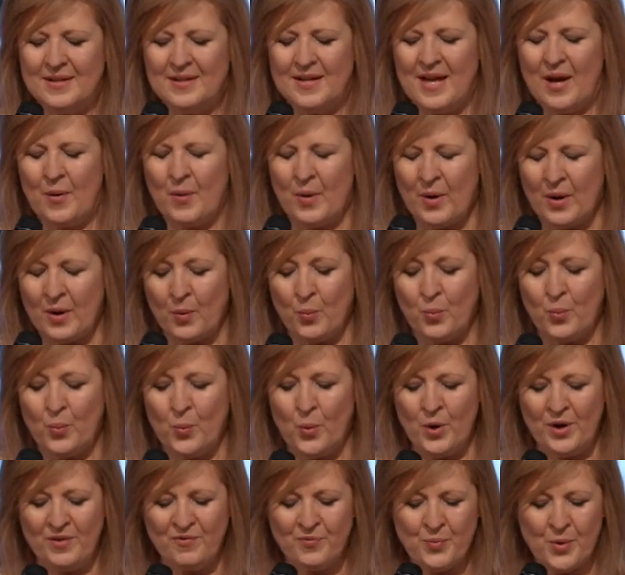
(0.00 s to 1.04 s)
how I
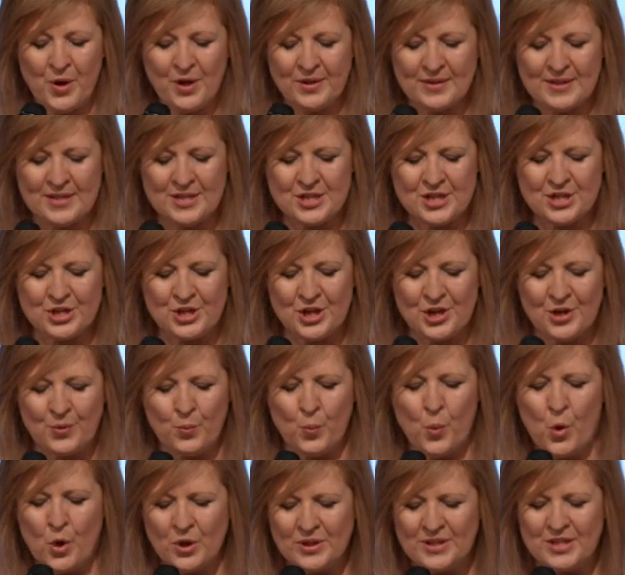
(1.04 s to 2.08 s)
would have worked this
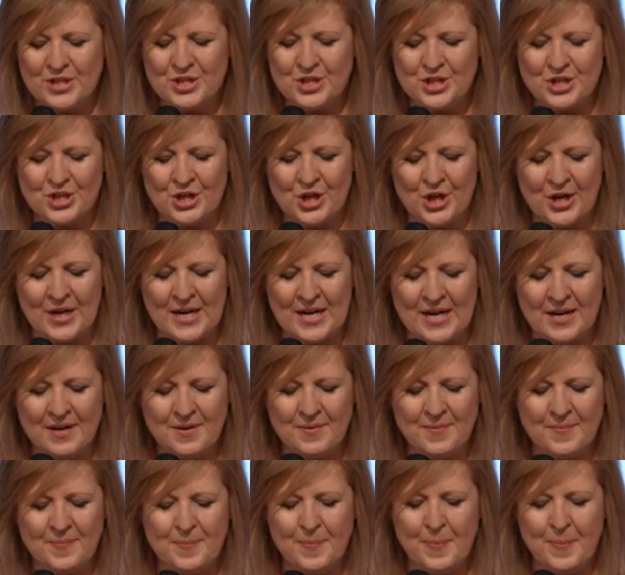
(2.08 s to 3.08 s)
walked this journey.